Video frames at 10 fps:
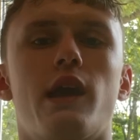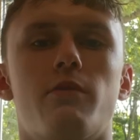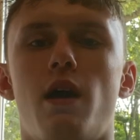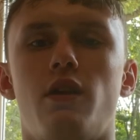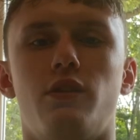
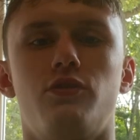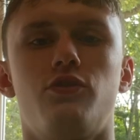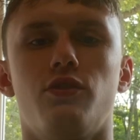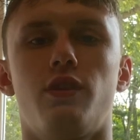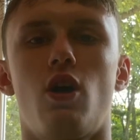about it,
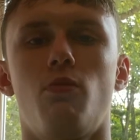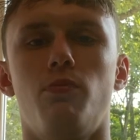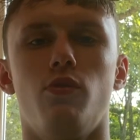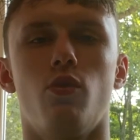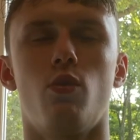just to help
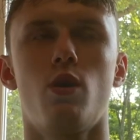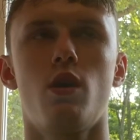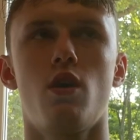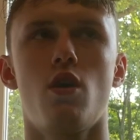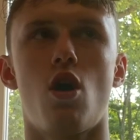you
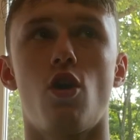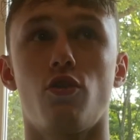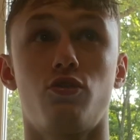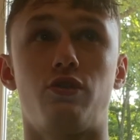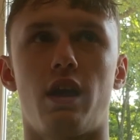
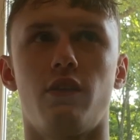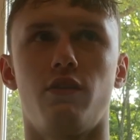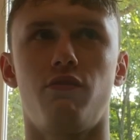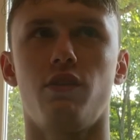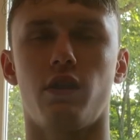understand the
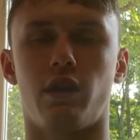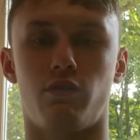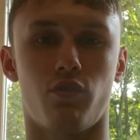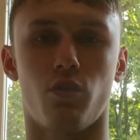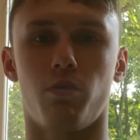feel, like
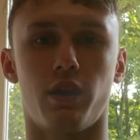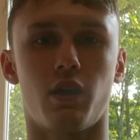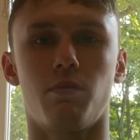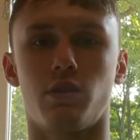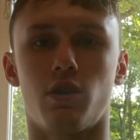for a
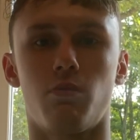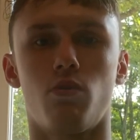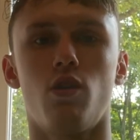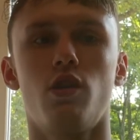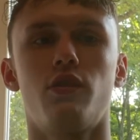breakup
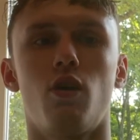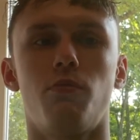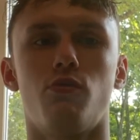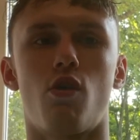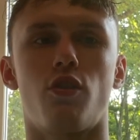example, to help
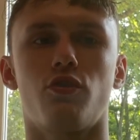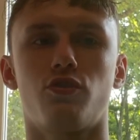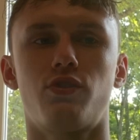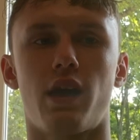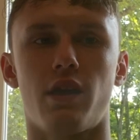you
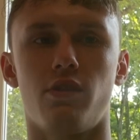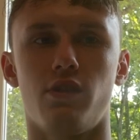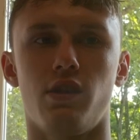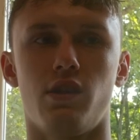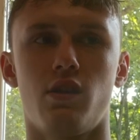understand
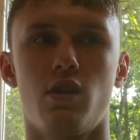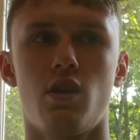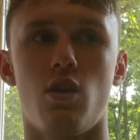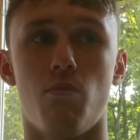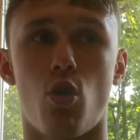the
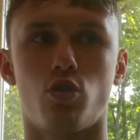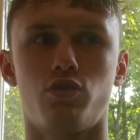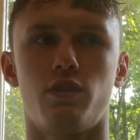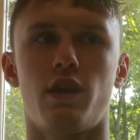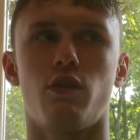
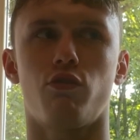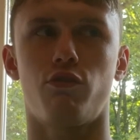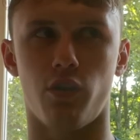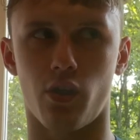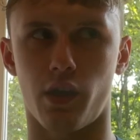emotion that you're
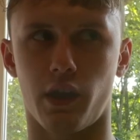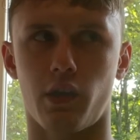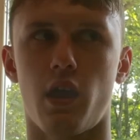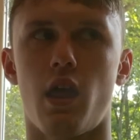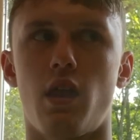
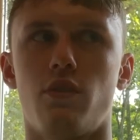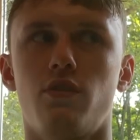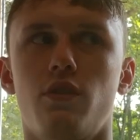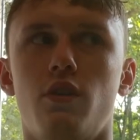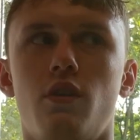feeling and
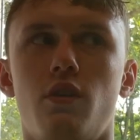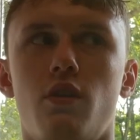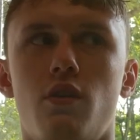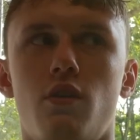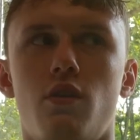
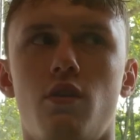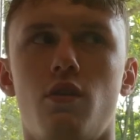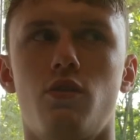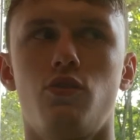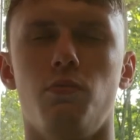
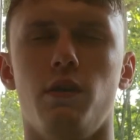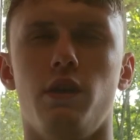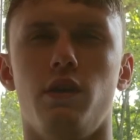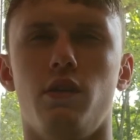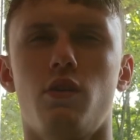to
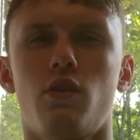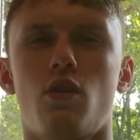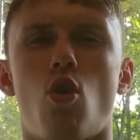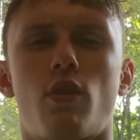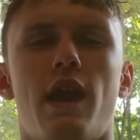be
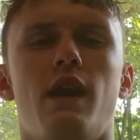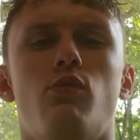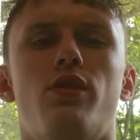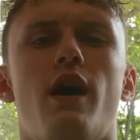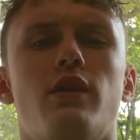okay
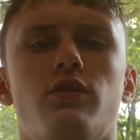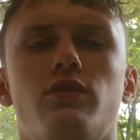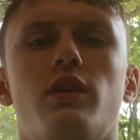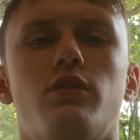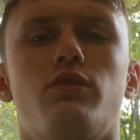with that in a
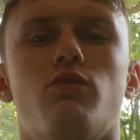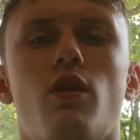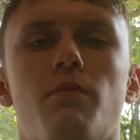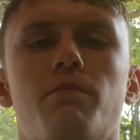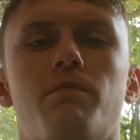sense,
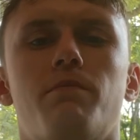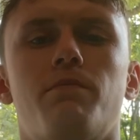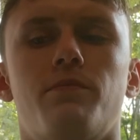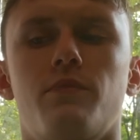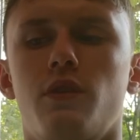right?
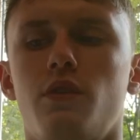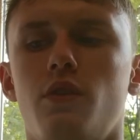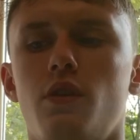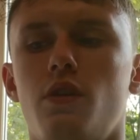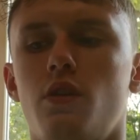
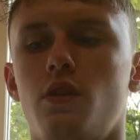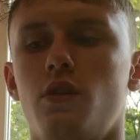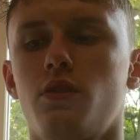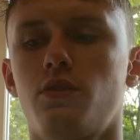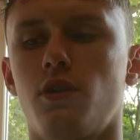
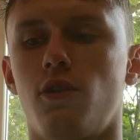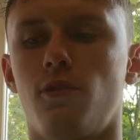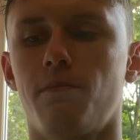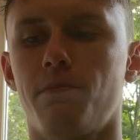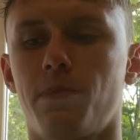
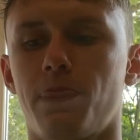So